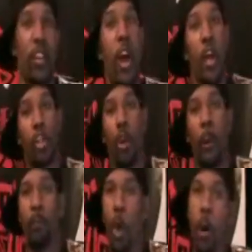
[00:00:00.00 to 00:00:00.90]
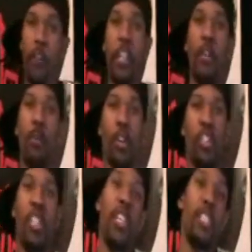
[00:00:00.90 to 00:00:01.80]
So hopefully we'll
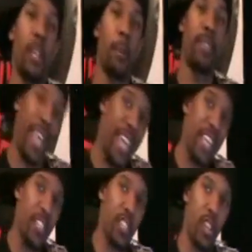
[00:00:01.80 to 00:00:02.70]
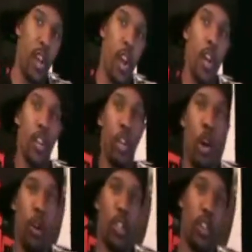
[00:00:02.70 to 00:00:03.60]
see some things, you know,
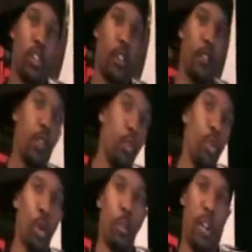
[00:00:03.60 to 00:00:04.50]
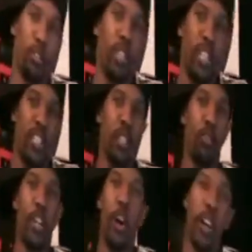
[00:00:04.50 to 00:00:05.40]
in terms of news or press releases
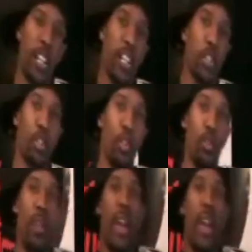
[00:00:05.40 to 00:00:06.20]
regarding this soon.